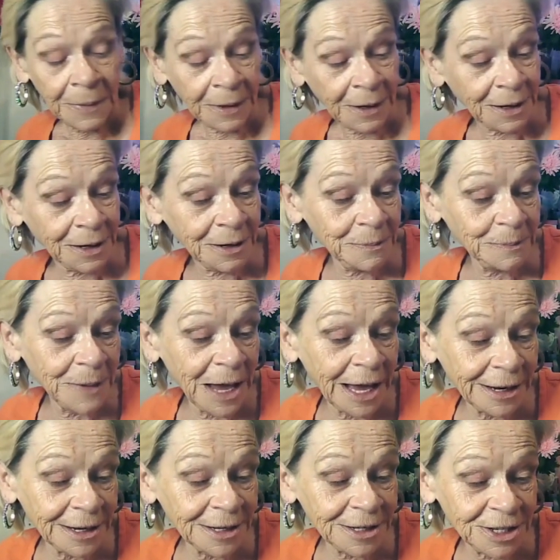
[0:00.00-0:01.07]
I did
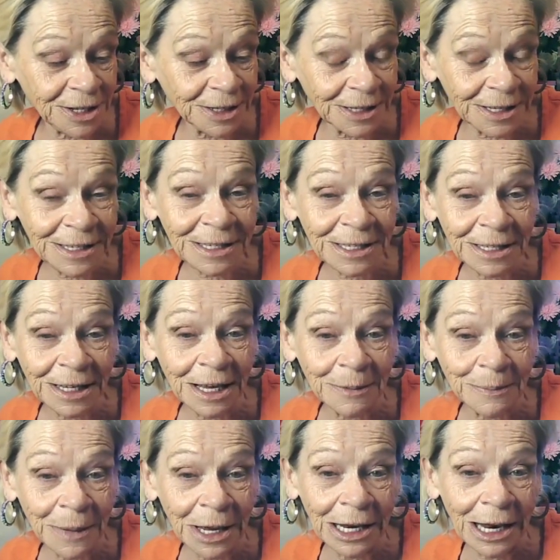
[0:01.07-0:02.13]
manage at least to
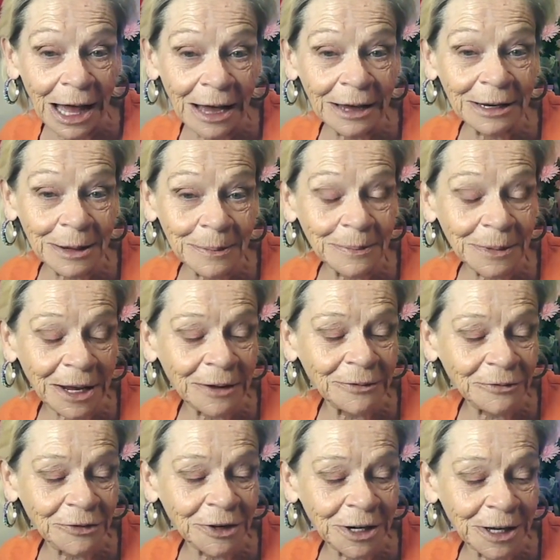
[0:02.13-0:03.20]
get my lineup done
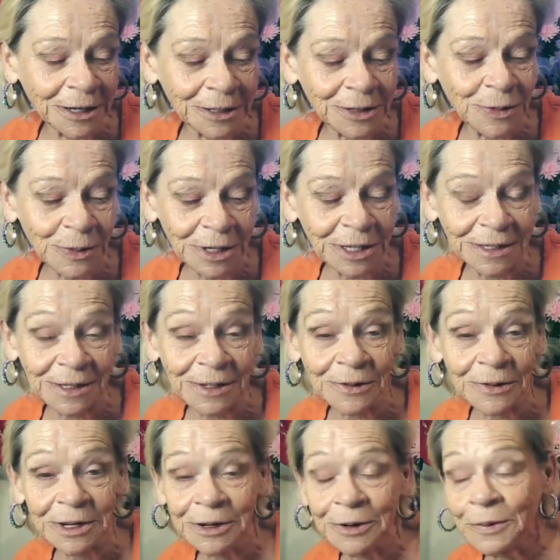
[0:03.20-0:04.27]
for next week, so
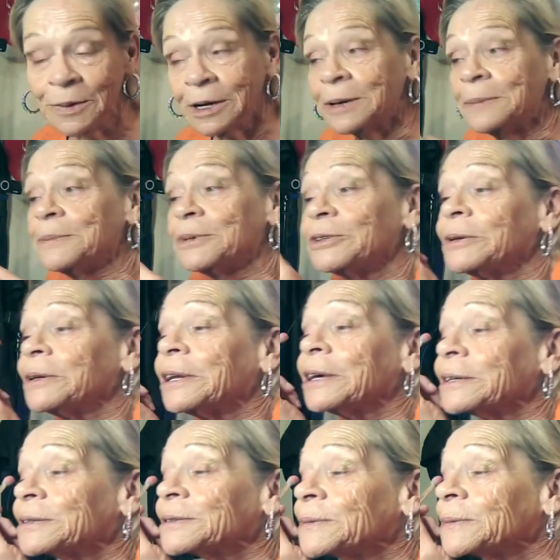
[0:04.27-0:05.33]
I know what I'm doing
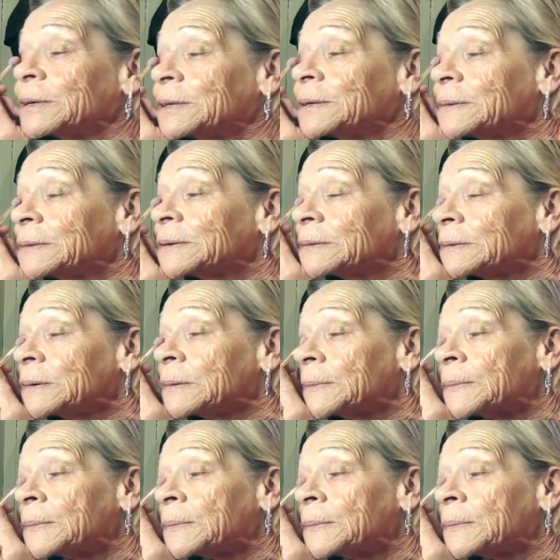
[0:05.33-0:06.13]
next week. So,